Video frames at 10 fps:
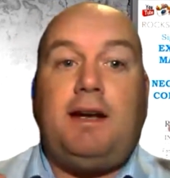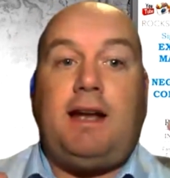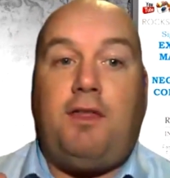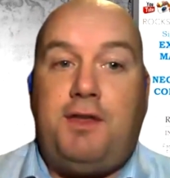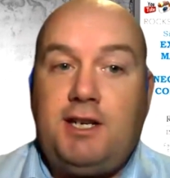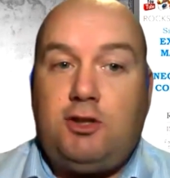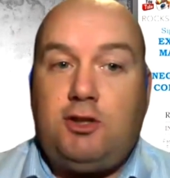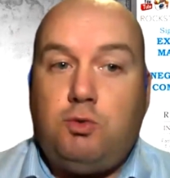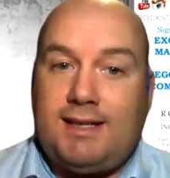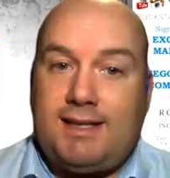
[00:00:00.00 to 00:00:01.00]
Now this
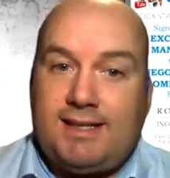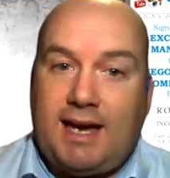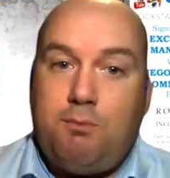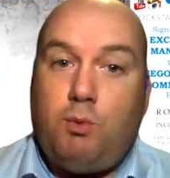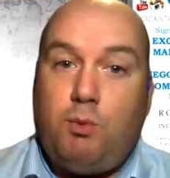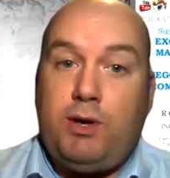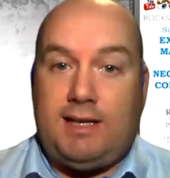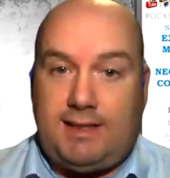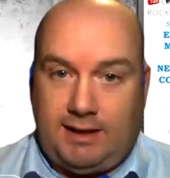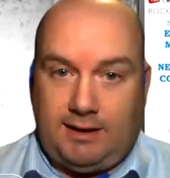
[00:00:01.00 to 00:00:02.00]
works the same when you're
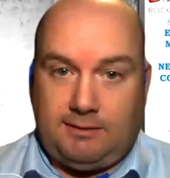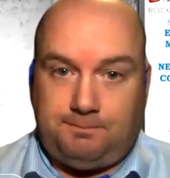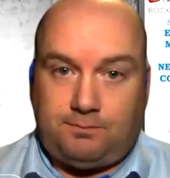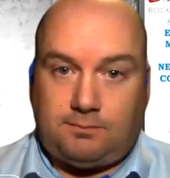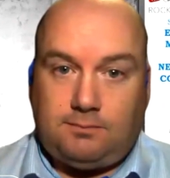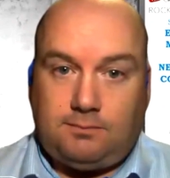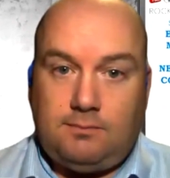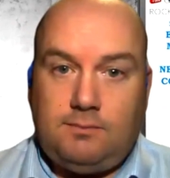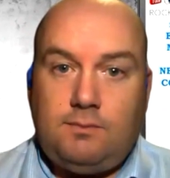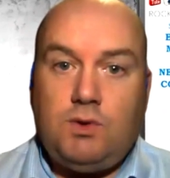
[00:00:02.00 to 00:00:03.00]
listing.
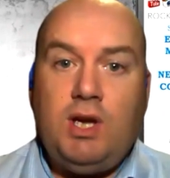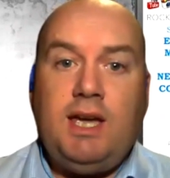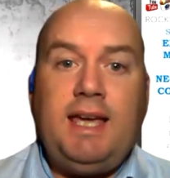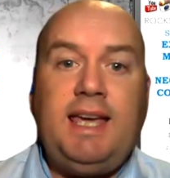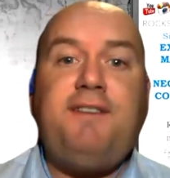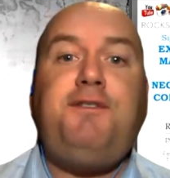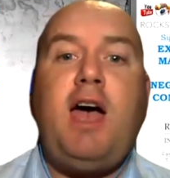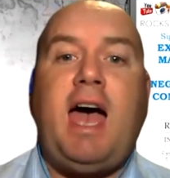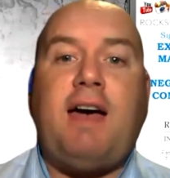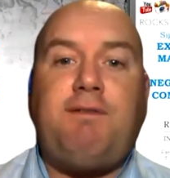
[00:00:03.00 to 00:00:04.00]
If
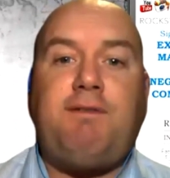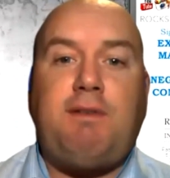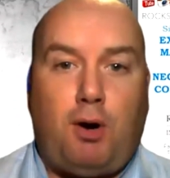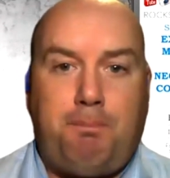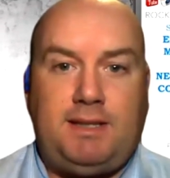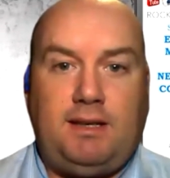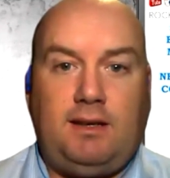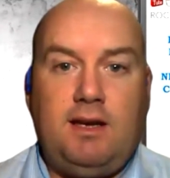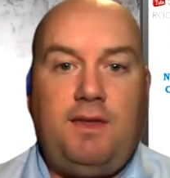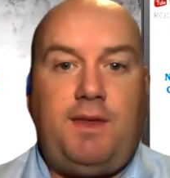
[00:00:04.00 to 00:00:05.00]
you have a property
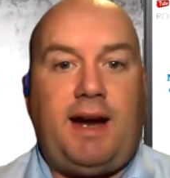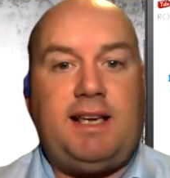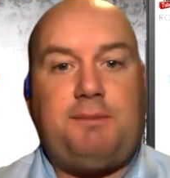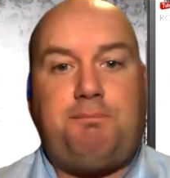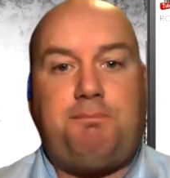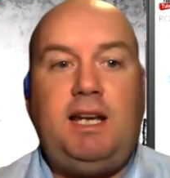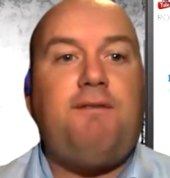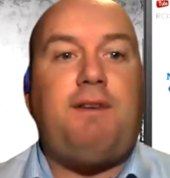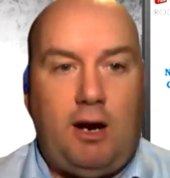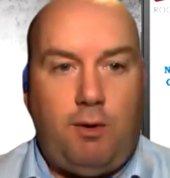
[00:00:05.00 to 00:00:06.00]
that has been
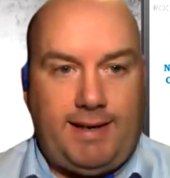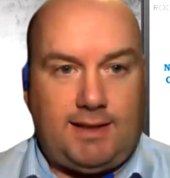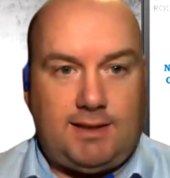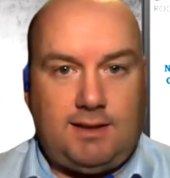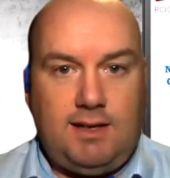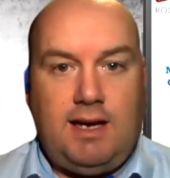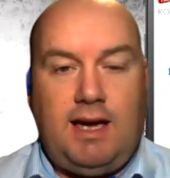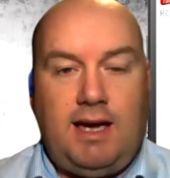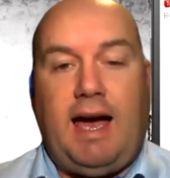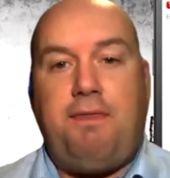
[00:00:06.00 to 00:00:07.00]
evaluated
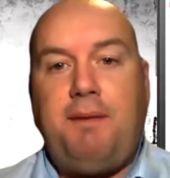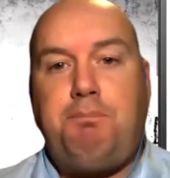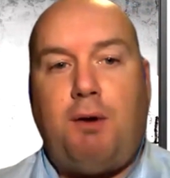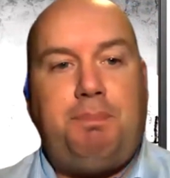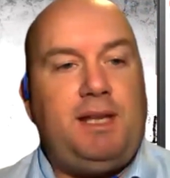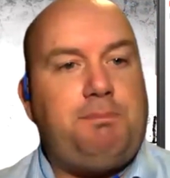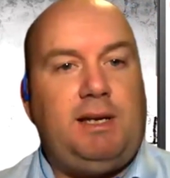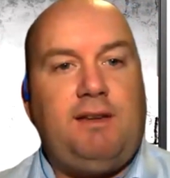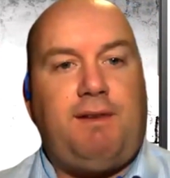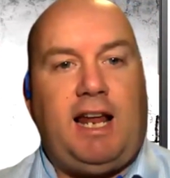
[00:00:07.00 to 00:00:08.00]
and that property has
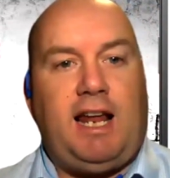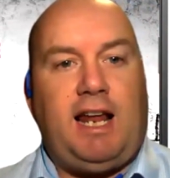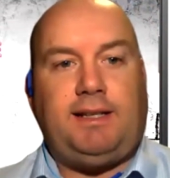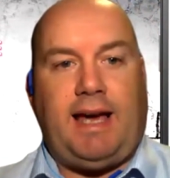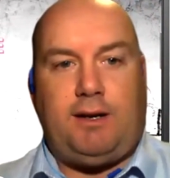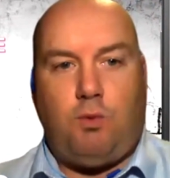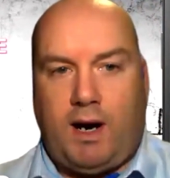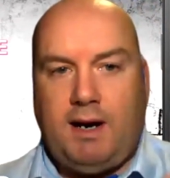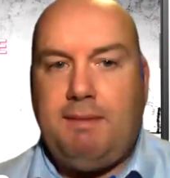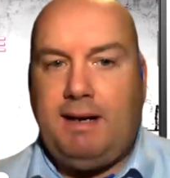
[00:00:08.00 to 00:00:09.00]
been evaluated at
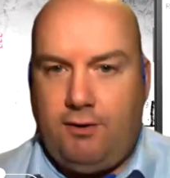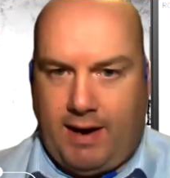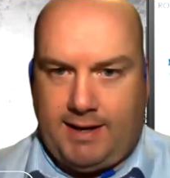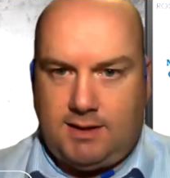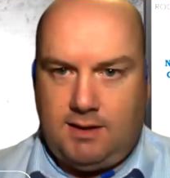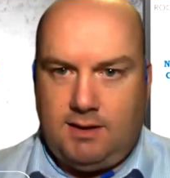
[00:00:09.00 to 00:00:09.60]
1 million rand,